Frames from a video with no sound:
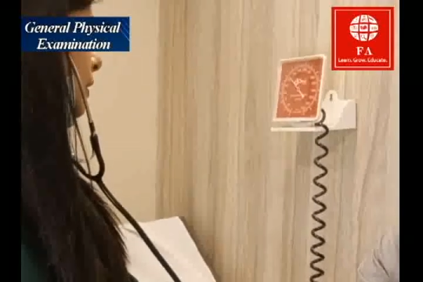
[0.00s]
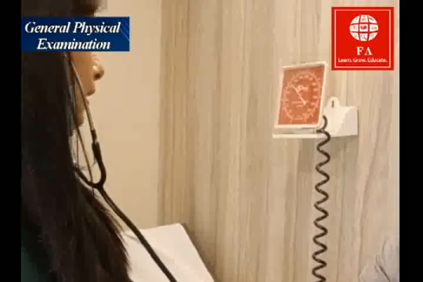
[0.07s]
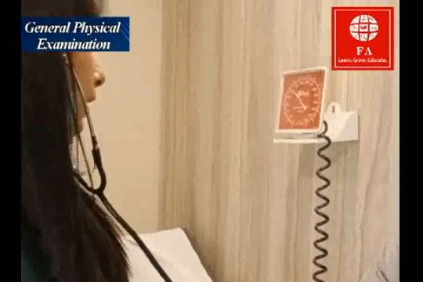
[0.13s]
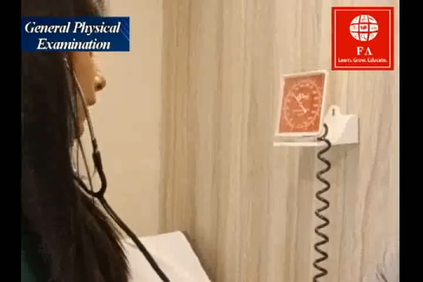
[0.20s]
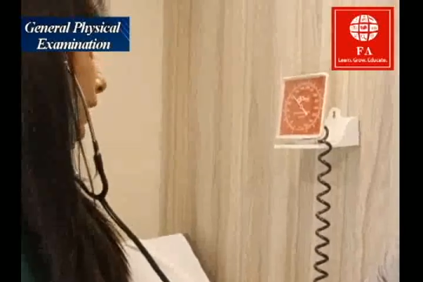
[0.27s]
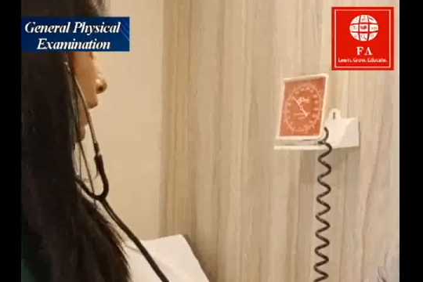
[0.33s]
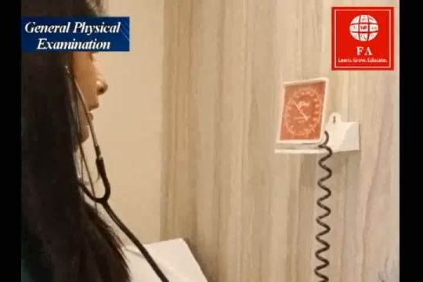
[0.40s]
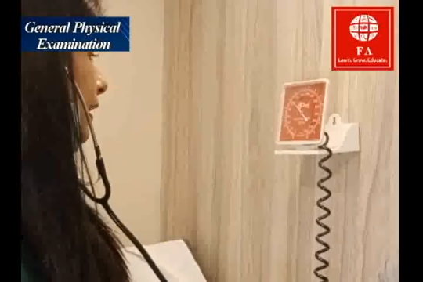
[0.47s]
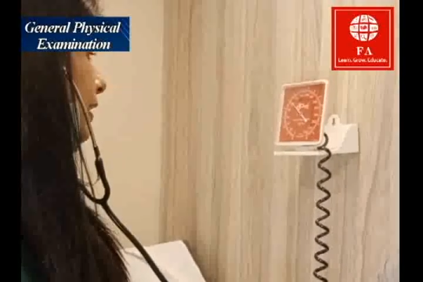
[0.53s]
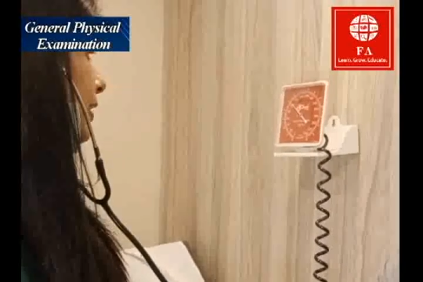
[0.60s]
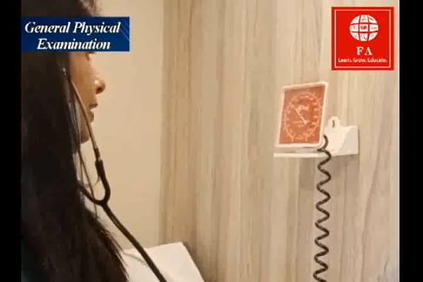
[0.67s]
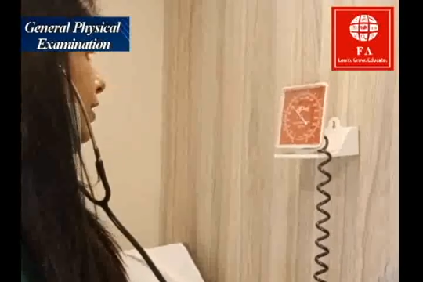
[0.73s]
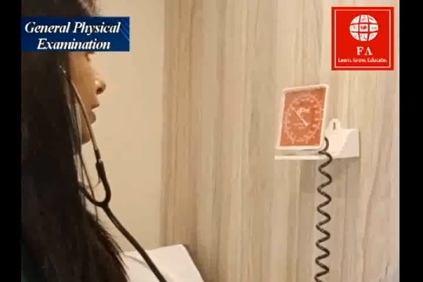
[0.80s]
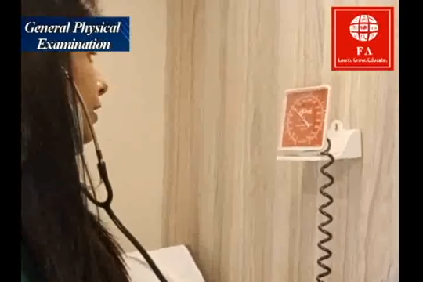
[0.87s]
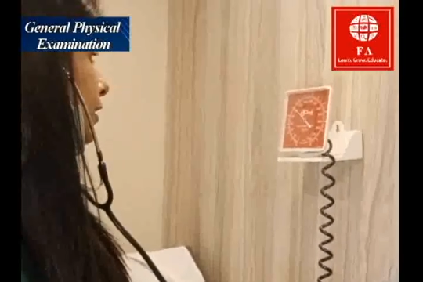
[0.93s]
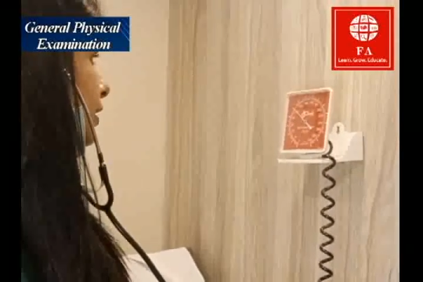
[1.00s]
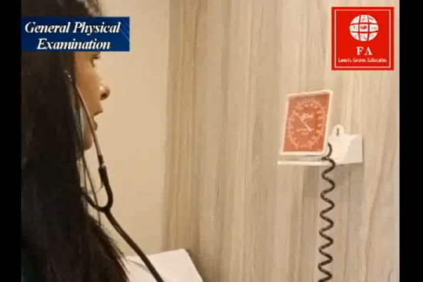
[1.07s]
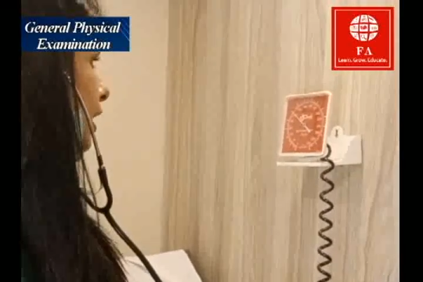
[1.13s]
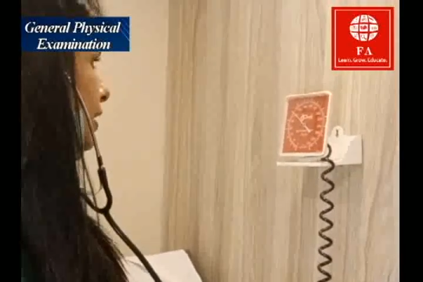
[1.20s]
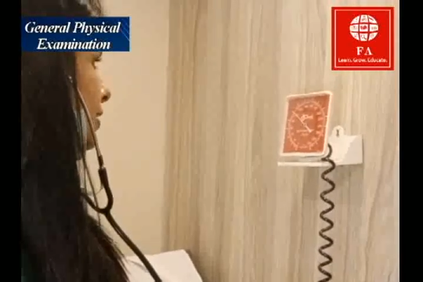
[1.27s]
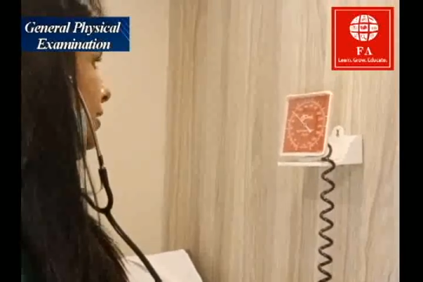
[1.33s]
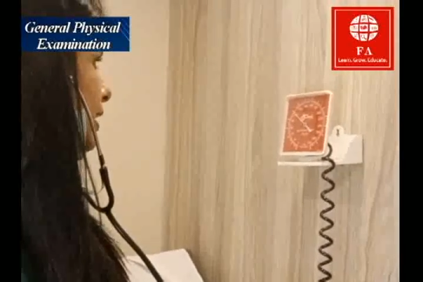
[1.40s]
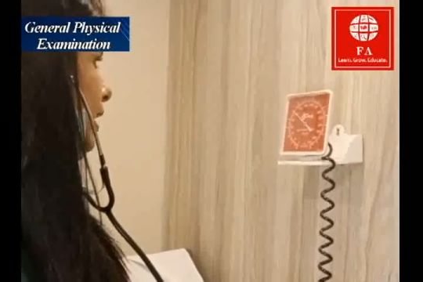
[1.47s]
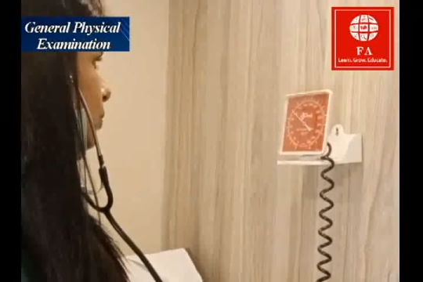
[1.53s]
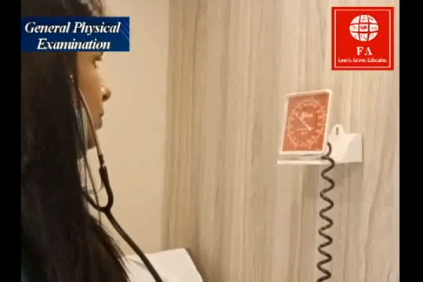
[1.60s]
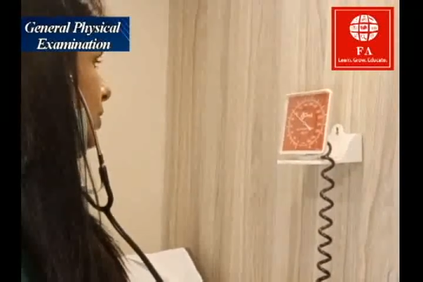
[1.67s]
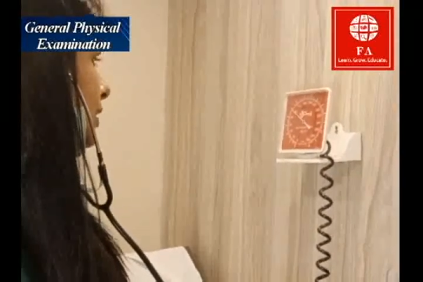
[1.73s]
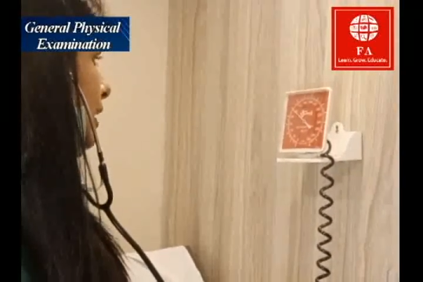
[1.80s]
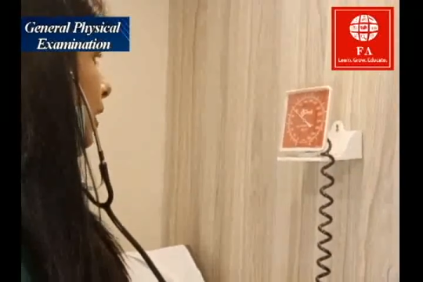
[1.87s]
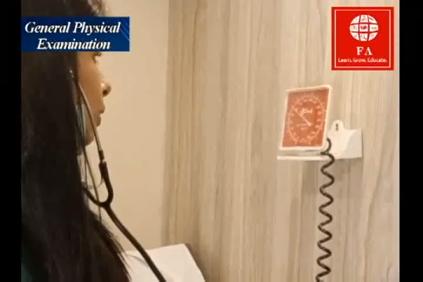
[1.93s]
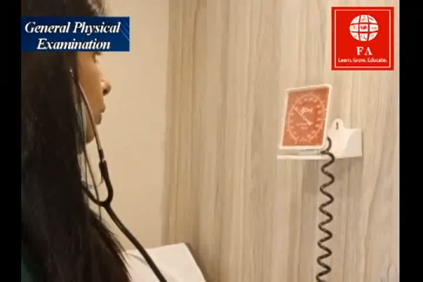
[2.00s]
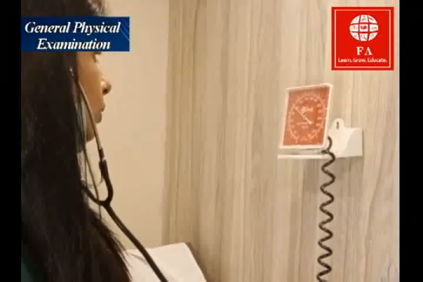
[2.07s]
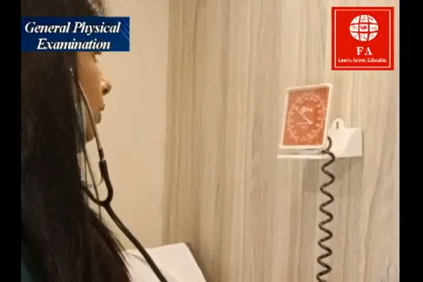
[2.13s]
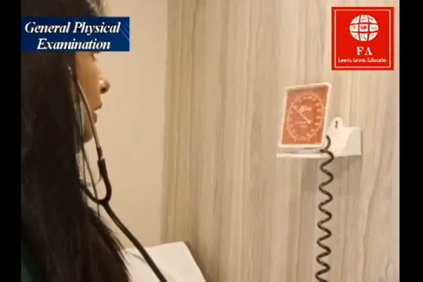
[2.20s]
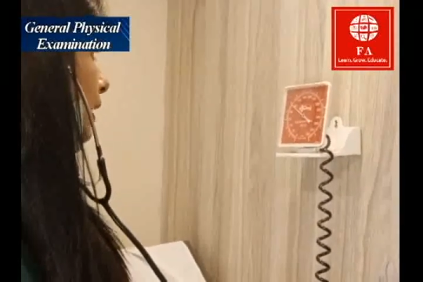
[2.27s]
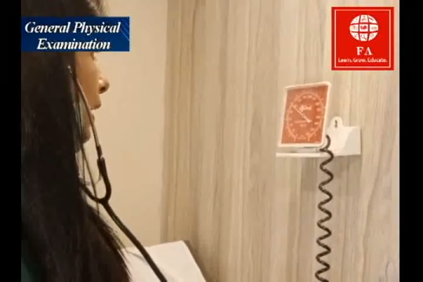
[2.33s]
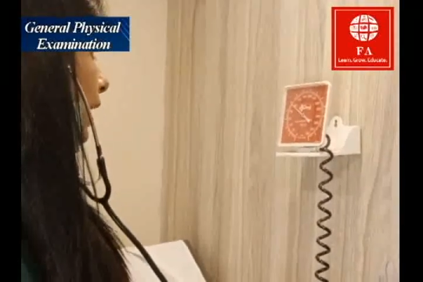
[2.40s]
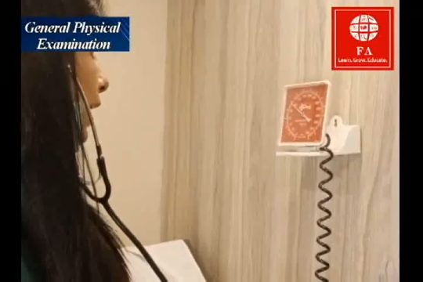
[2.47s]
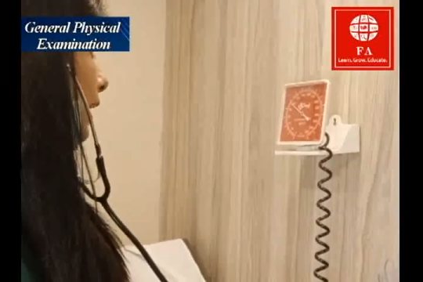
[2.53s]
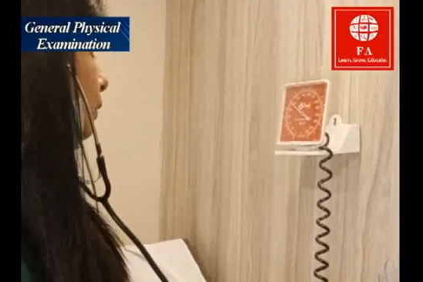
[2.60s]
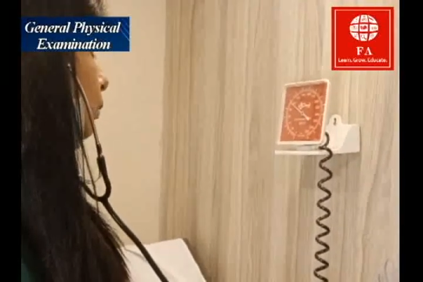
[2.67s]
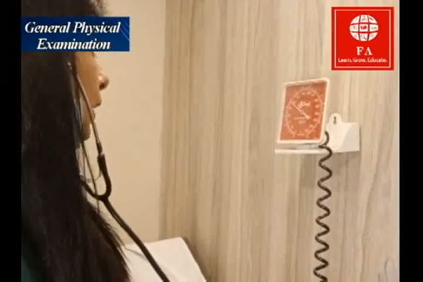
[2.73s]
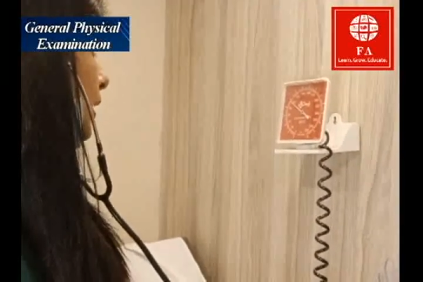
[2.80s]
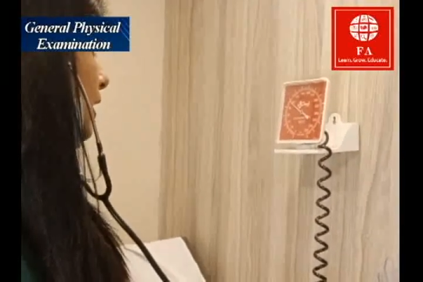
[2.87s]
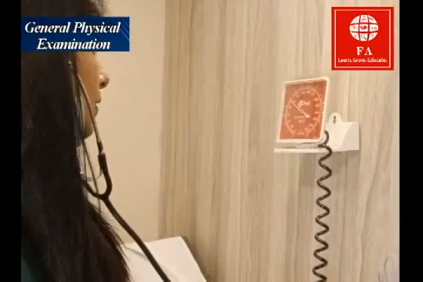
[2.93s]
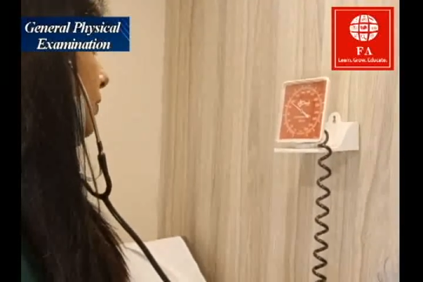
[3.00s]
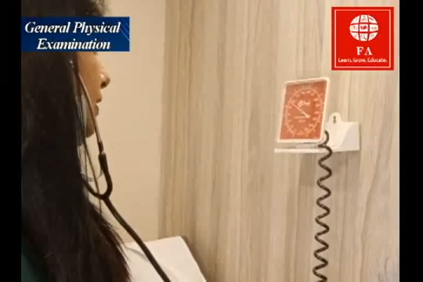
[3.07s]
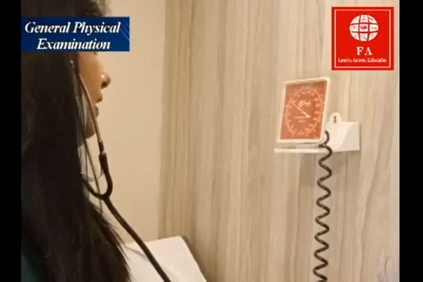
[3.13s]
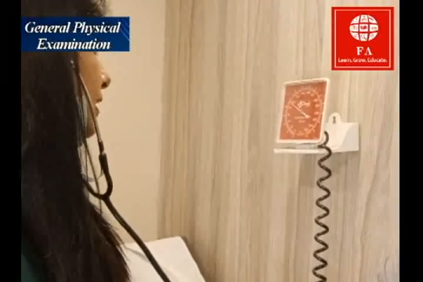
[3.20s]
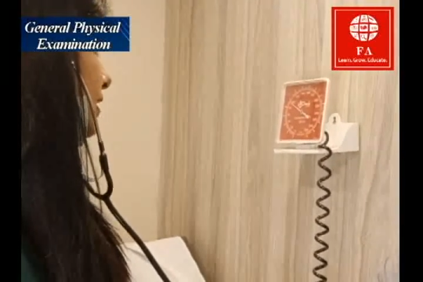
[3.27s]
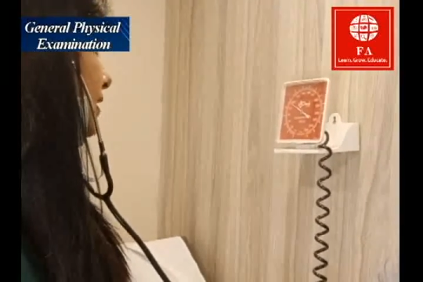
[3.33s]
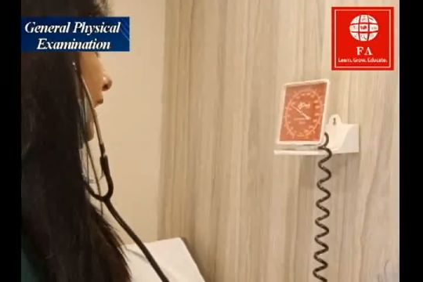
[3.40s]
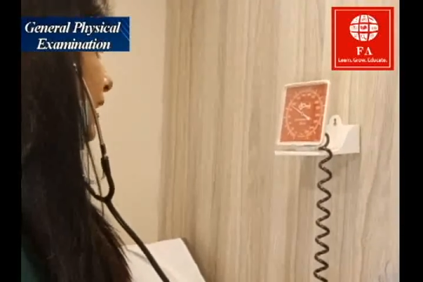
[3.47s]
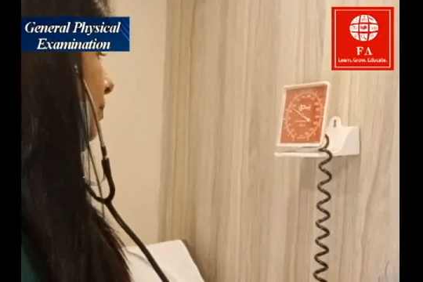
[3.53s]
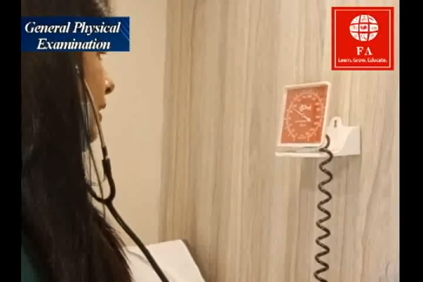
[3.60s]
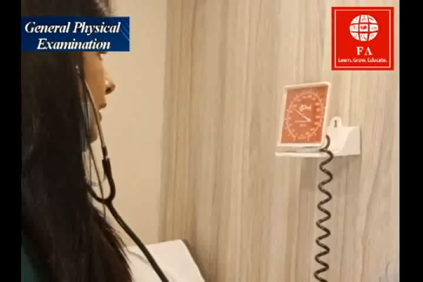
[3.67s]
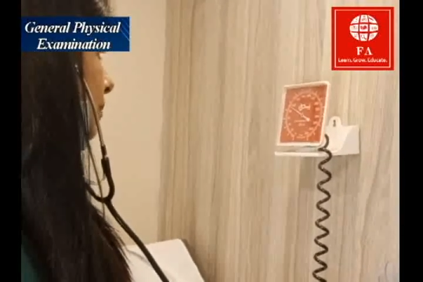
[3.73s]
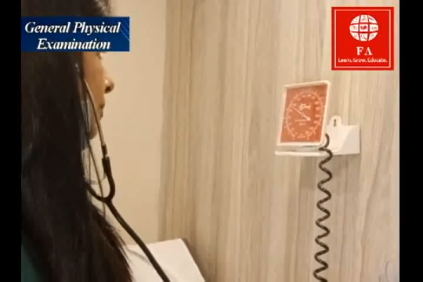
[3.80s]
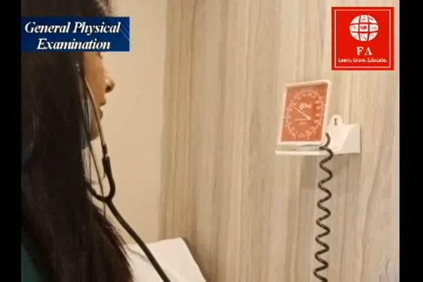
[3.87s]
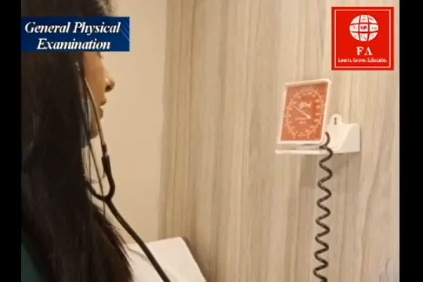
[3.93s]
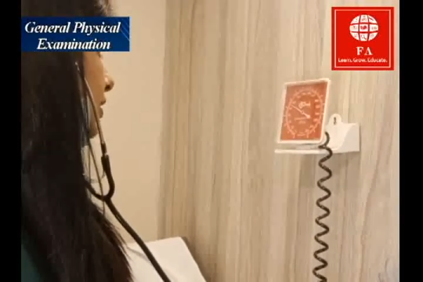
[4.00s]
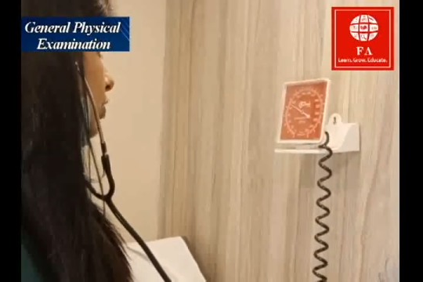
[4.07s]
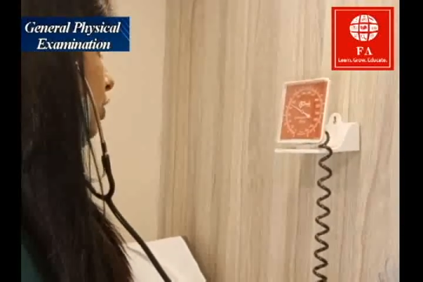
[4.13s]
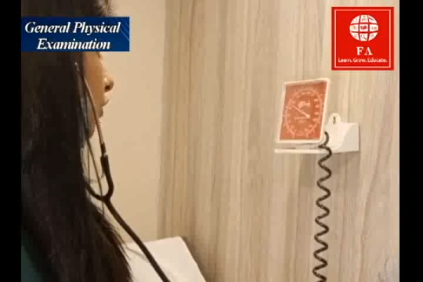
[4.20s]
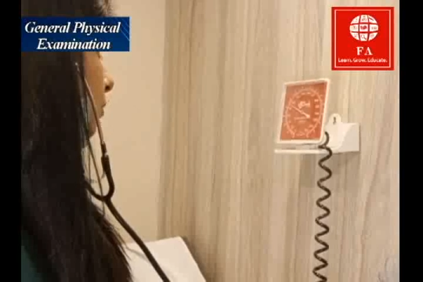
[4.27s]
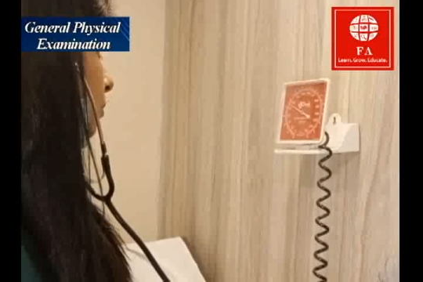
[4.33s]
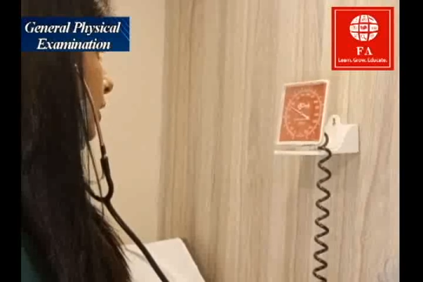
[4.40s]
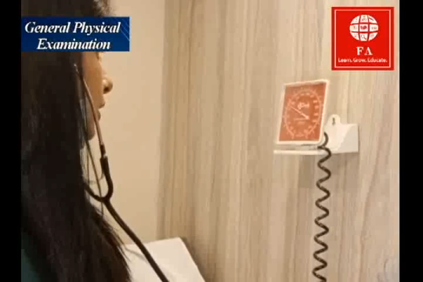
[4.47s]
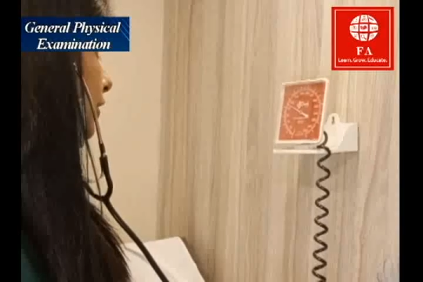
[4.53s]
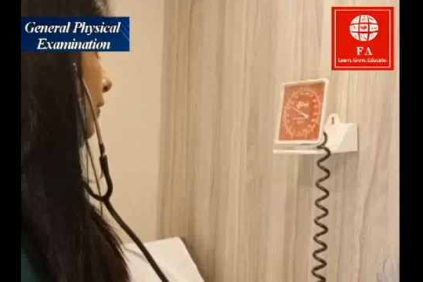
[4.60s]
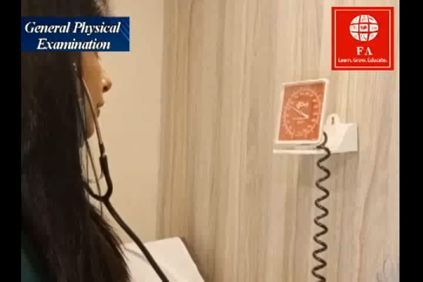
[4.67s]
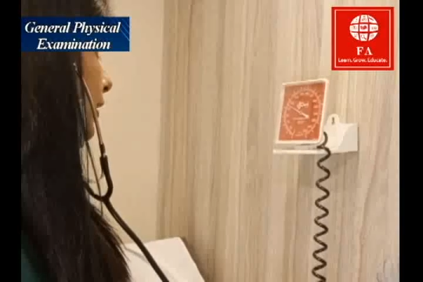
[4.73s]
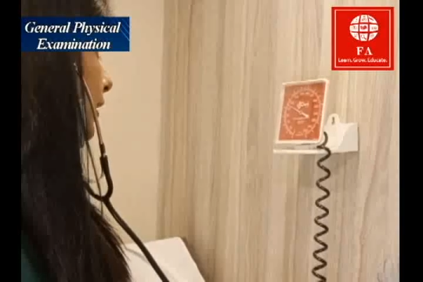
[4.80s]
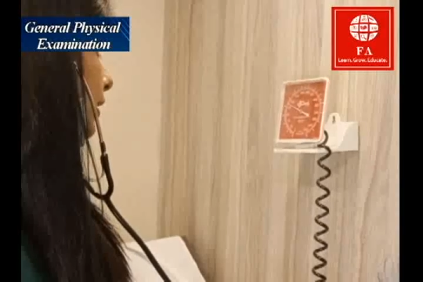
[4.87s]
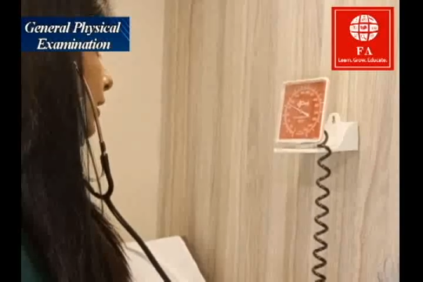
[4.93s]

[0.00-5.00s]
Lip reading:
(no speaker visible)